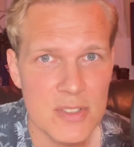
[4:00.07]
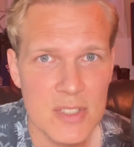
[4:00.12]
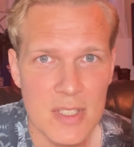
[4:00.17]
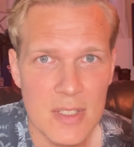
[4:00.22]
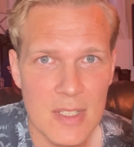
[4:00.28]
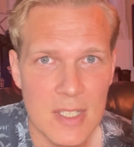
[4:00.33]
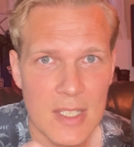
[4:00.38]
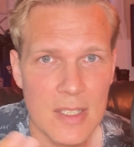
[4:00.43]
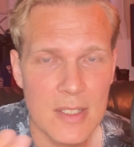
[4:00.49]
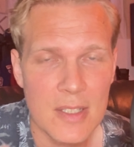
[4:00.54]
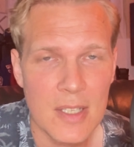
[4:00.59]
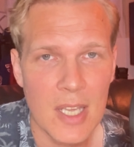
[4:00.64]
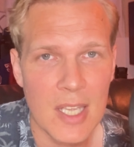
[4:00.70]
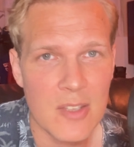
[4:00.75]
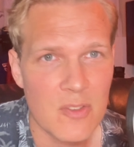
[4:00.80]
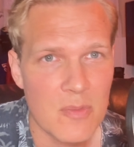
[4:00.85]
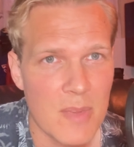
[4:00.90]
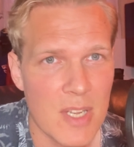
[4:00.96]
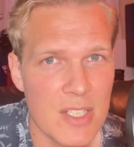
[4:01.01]
the
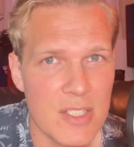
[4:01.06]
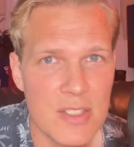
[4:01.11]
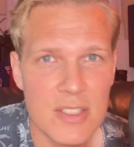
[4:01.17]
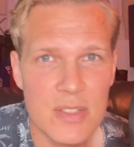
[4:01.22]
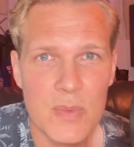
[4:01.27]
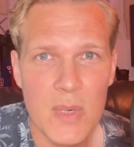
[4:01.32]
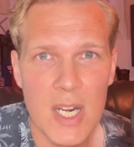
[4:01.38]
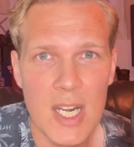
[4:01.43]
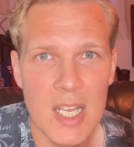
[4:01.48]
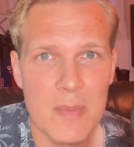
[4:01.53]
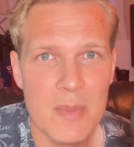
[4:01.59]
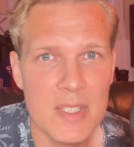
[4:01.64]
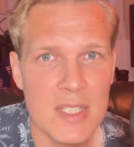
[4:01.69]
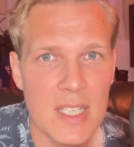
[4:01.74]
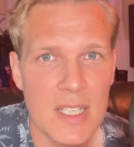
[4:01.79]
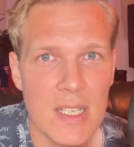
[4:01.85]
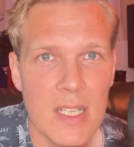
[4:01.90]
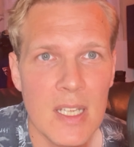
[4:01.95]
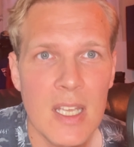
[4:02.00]
information is very
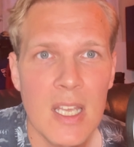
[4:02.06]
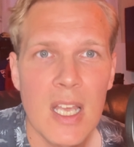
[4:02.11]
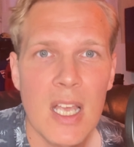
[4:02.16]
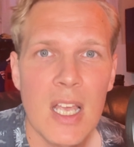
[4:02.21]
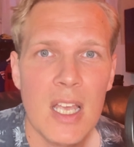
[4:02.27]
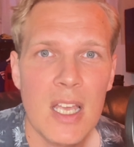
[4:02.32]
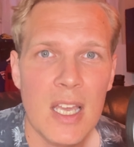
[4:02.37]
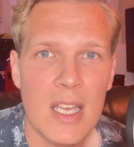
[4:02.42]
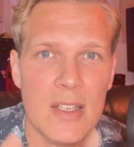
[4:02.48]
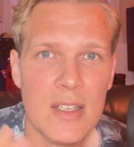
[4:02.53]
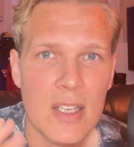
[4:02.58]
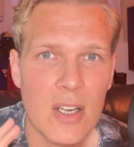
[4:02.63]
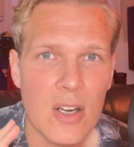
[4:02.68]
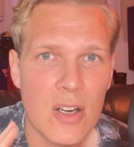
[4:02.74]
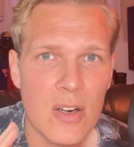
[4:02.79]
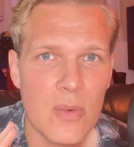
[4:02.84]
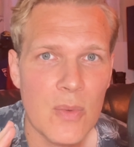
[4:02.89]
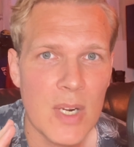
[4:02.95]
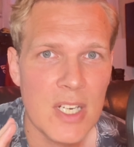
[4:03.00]
limited, and they
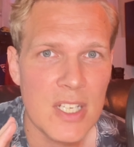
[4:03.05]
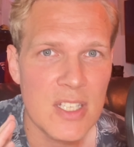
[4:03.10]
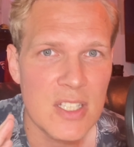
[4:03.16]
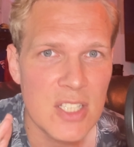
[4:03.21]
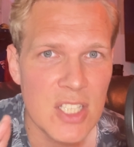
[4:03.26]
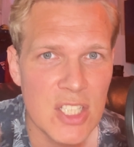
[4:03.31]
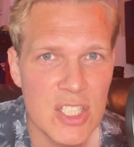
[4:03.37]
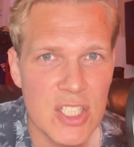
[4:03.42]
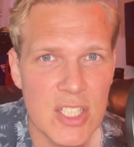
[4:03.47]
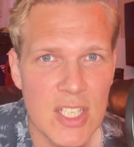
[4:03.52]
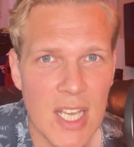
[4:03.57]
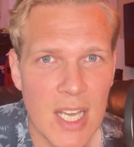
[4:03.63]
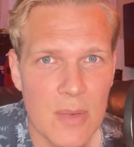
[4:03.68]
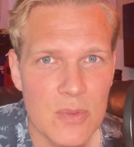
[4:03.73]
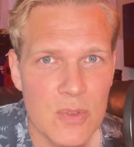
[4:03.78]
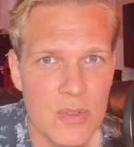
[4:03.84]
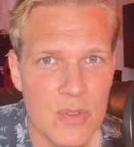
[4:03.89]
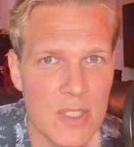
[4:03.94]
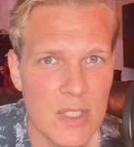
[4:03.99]
are very niched
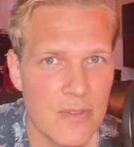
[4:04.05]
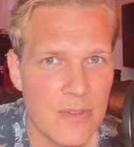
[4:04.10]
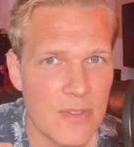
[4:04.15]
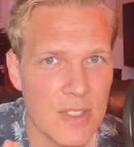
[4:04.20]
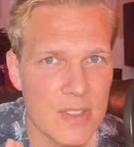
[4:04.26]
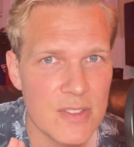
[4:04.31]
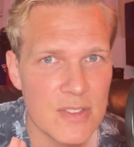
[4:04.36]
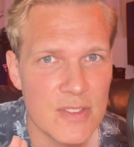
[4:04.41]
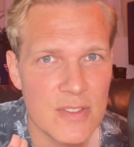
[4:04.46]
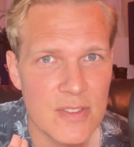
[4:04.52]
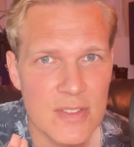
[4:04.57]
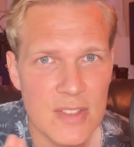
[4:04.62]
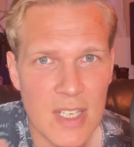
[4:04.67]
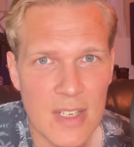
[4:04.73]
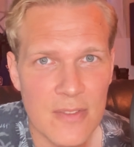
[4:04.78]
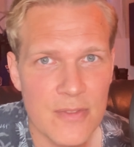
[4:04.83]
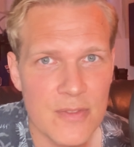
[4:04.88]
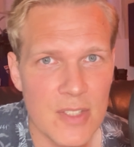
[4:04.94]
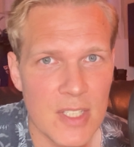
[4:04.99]
down to different
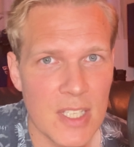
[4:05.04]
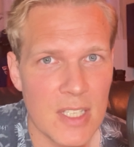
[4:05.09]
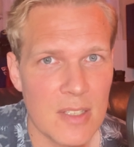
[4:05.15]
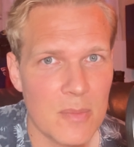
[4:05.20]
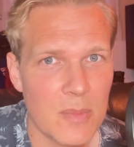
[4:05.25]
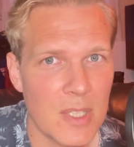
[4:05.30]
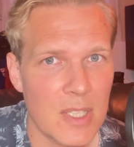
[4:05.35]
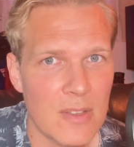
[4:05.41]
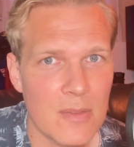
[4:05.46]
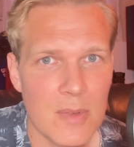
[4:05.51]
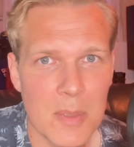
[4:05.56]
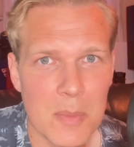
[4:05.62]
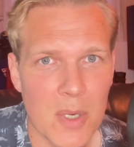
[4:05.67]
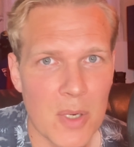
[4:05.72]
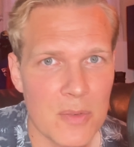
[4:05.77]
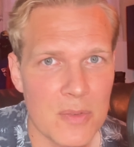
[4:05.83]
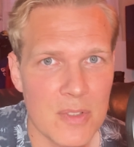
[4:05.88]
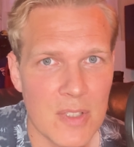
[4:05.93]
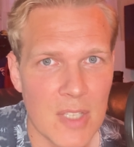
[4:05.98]
stuff. It can be
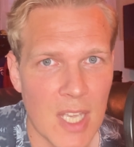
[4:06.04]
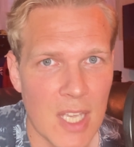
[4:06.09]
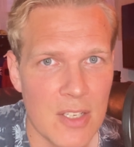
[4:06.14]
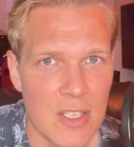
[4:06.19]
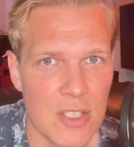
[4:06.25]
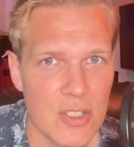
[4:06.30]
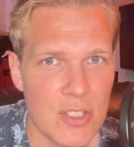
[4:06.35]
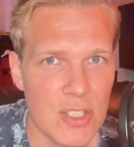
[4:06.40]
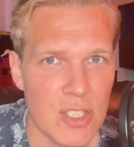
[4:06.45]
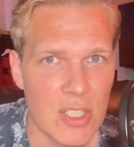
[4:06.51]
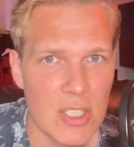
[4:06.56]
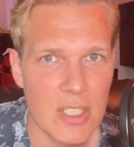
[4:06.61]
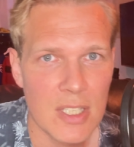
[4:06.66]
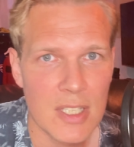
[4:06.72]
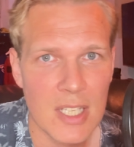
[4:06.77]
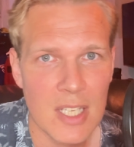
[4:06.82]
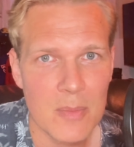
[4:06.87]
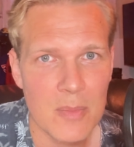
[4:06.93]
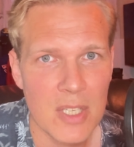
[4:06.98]
about energy,
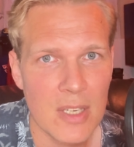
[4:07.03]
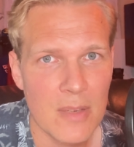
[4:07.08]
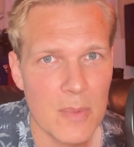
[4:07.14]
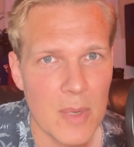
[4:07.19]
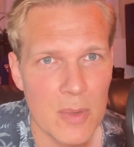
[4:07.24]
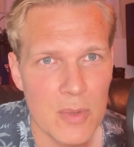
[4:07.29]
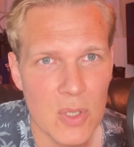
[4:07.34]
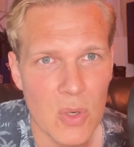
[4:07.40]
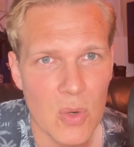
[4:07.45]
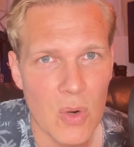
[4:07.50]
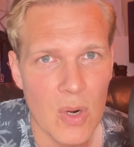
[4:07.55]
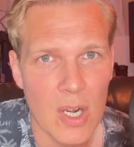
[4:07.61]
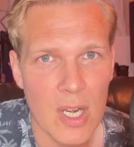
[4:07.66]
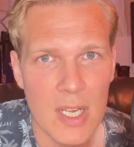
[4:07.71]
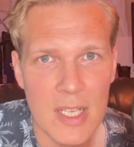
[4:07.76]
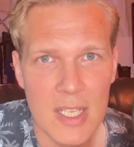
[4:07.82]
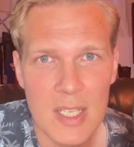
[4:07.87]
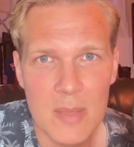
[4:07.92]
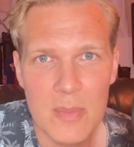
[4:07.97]
it can be about oil,
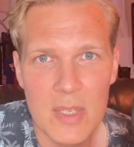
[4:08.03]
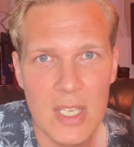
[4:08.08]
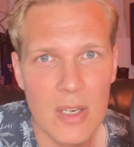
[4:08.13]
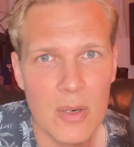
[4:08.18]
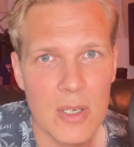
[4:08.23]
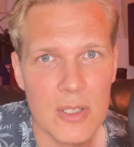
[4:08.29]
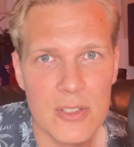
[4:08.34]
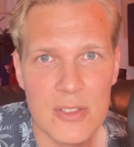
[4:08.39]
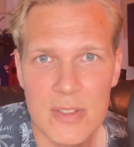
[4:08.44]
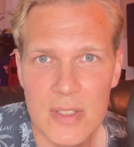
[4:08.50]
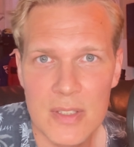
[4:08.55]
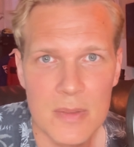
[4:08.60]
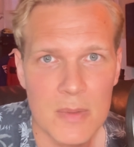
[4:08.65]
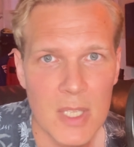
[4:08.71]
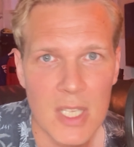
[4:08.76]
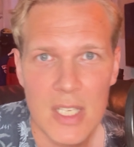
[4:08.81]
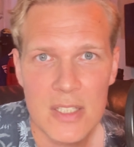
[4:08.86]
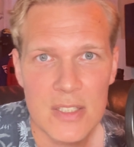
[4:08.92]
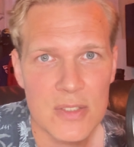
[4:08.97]
it can be about
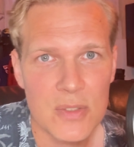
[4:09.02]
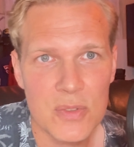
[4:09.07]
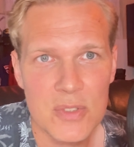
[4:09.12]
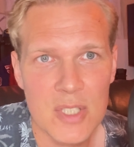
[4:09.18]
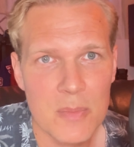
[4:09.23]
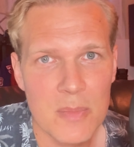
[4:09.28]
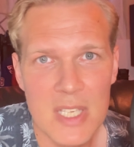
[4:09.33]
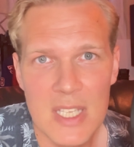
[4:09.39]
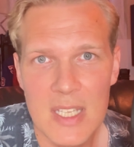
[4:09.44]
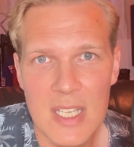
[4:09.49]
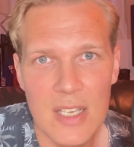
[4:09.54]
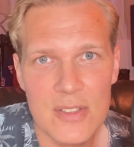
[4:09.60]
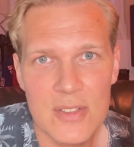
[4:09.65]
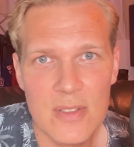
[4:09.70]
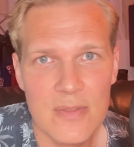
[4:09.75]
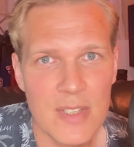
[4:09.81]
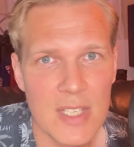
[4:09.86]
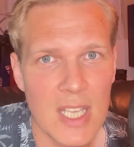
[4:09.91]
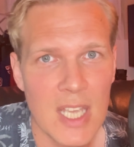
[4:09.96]
social media or
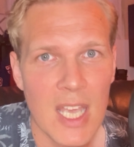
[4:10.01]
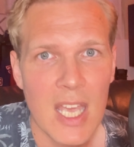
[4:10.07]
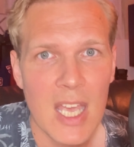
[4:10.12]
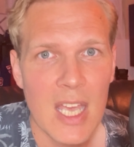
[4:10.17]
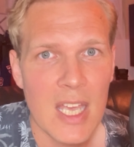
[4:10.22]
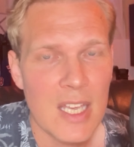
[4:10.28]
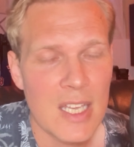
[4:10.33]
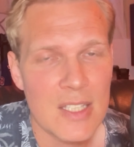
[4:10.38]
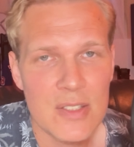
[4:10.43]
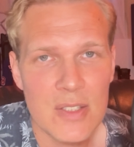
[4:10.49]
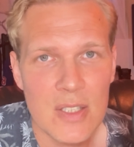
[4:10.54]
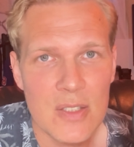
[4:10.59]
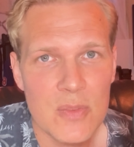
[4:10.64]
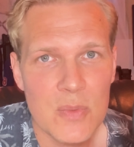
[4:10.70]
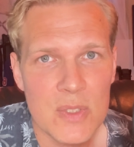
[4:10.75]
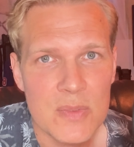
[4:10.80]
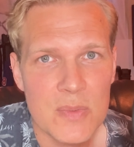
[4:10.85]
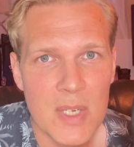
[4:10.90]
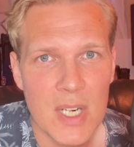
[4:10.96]
something. It
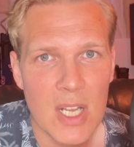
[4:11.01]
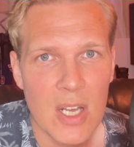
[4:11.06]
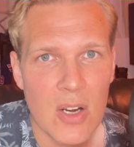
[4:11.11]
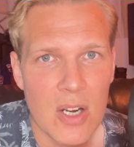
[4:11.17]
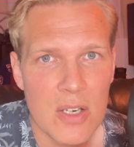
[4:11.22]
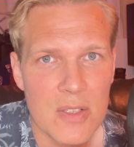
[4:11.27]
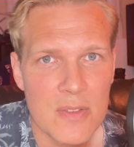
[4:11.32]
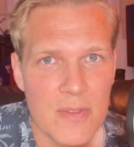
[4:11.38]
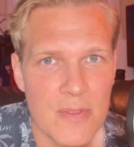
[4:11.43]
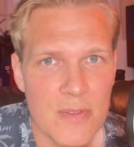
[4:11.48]
was really hard